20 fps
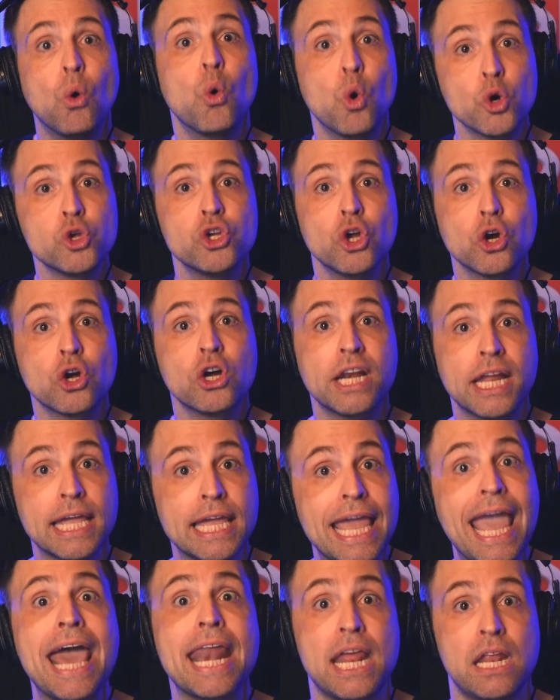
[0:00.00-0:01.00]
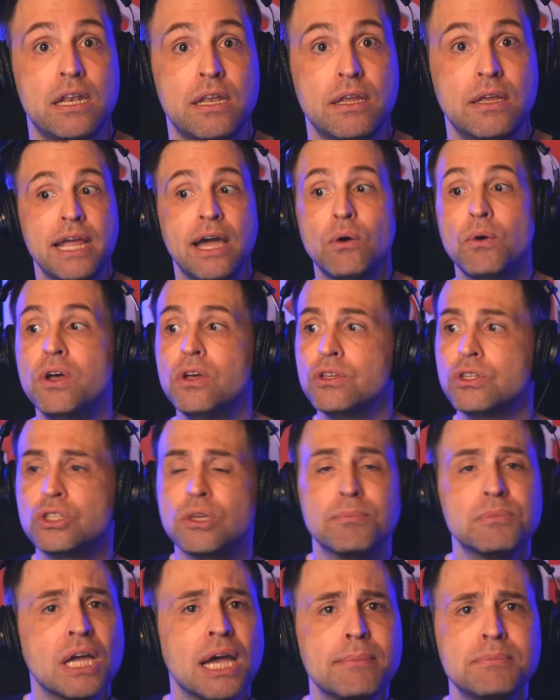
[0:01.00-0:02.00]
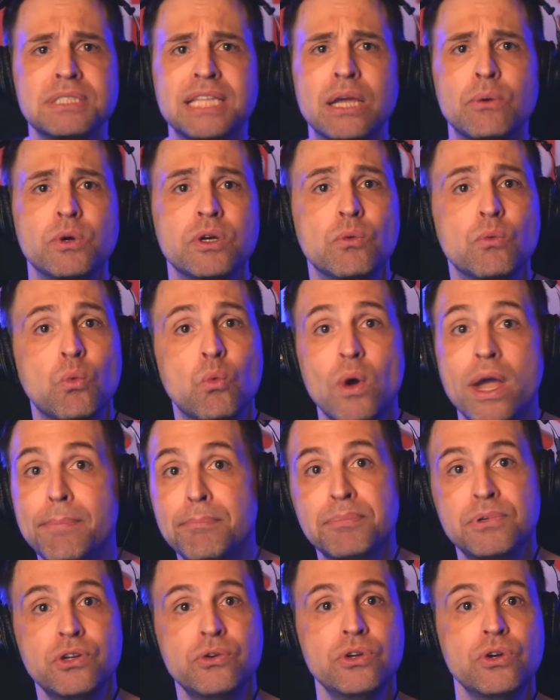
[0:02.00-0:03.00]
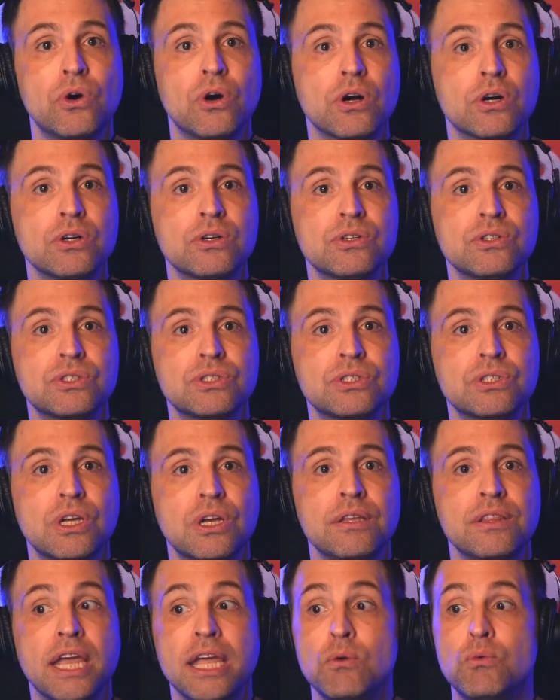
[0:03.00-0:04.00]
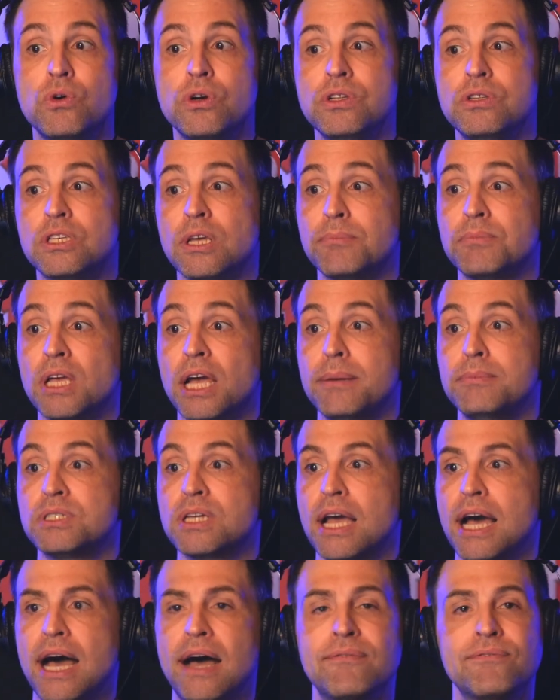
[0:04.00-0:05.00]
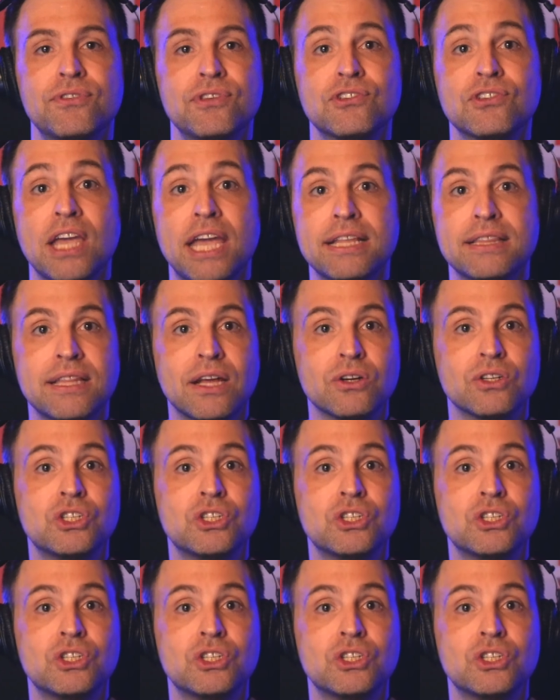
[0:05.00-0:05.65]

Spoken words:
or you're gonna get it. Now, sometimes they would whip New Yorkers. They would sometimes confiscate their